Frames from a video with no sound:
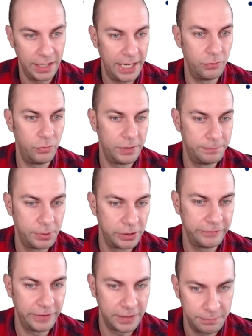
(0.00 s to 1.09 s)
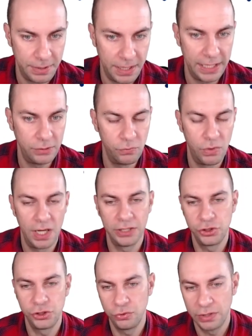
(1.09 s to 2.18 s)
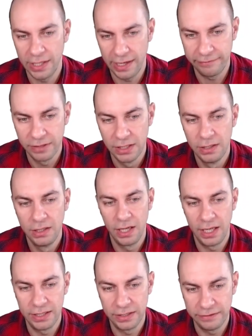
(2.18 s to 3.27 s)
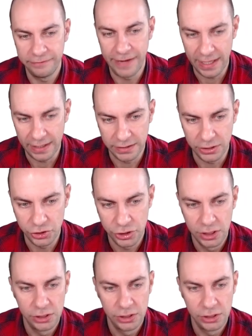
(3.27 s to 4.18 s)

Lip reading: and with perfect play, white should have an advantage.